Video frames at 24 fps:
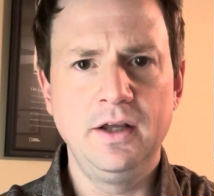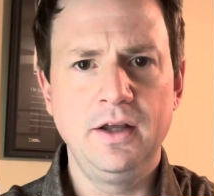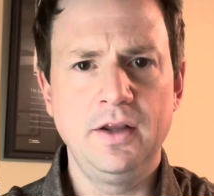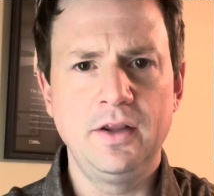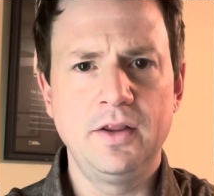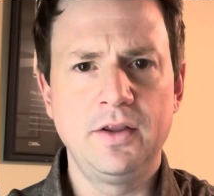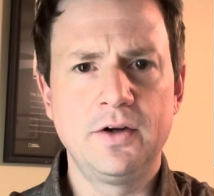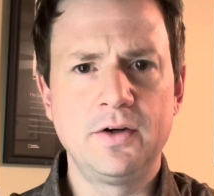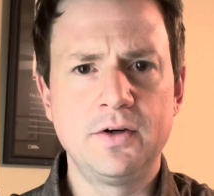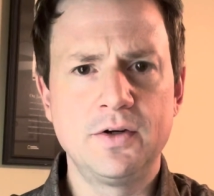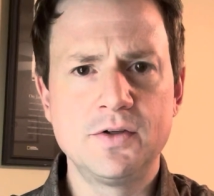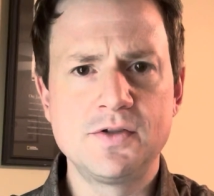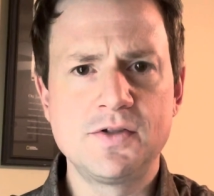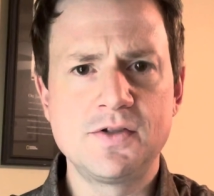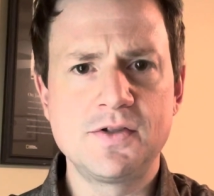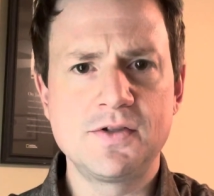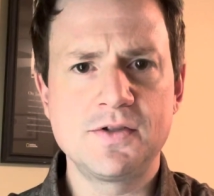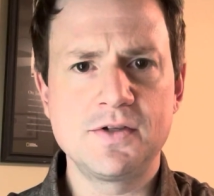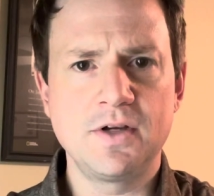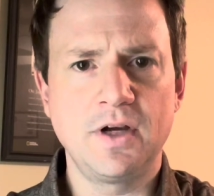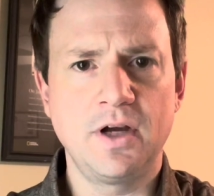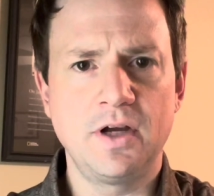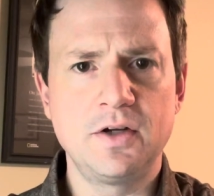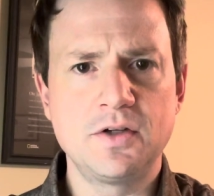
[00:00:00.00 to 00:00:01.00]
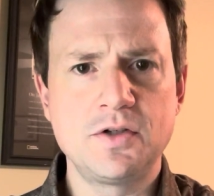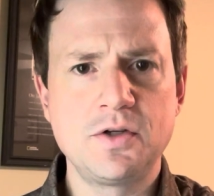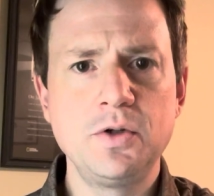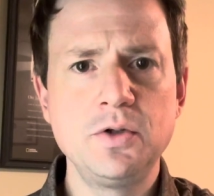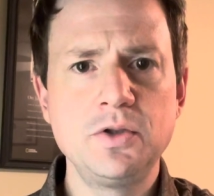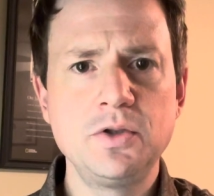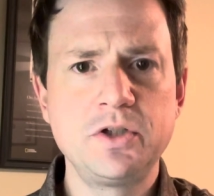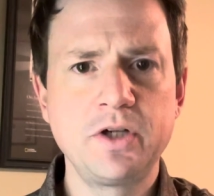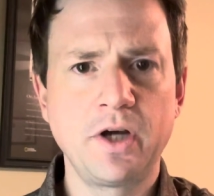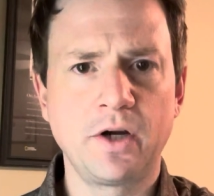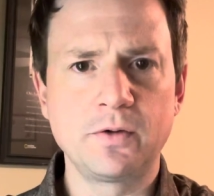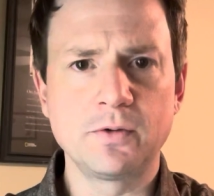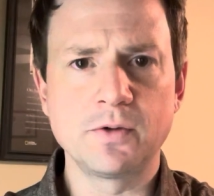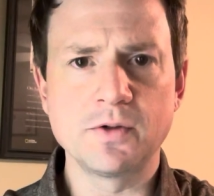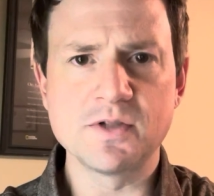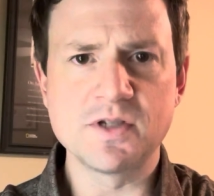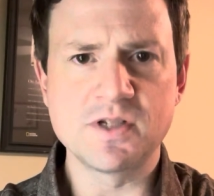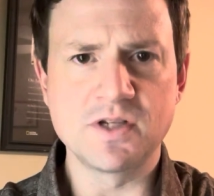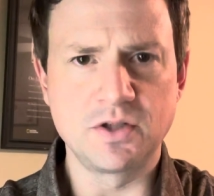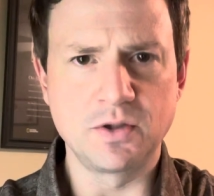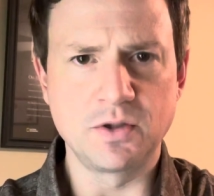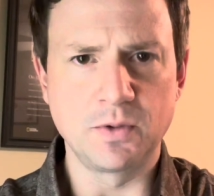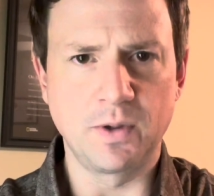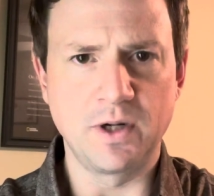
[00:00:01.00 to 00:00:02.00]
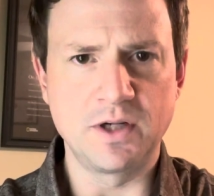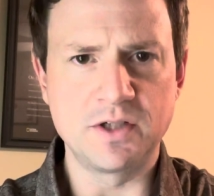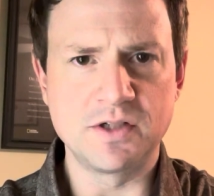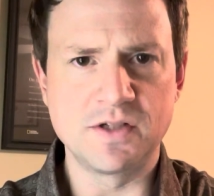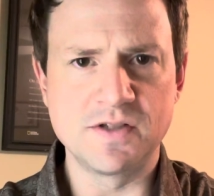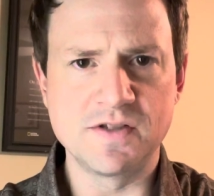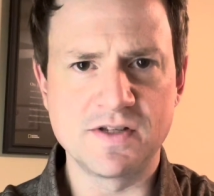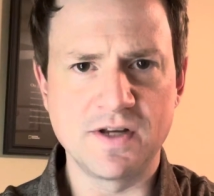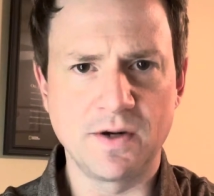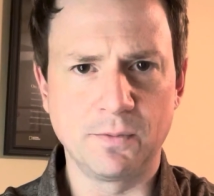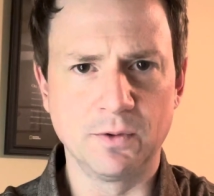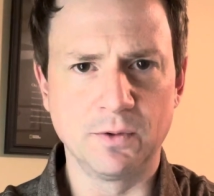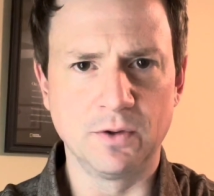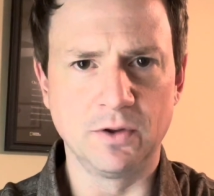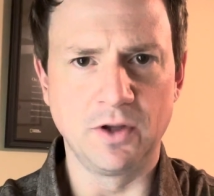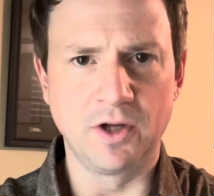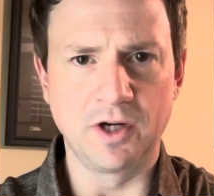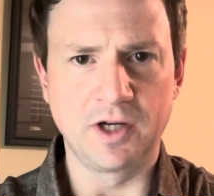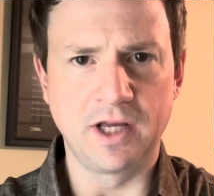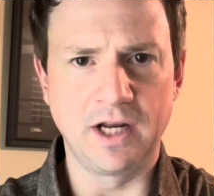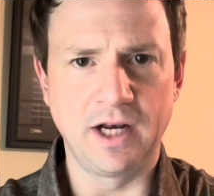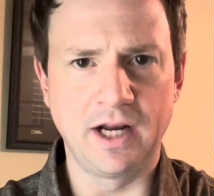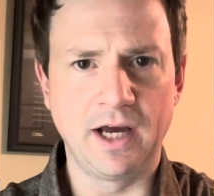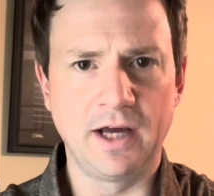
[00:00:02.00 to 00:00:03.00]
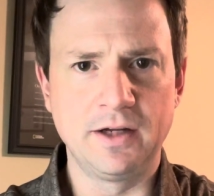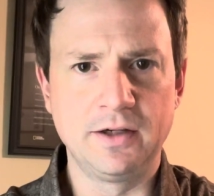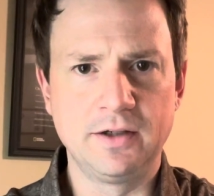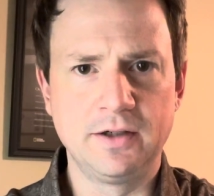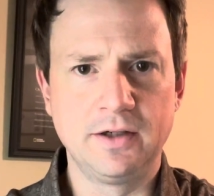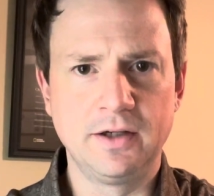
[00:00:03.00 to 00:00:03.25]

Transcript: There's two general situations that we're looking at,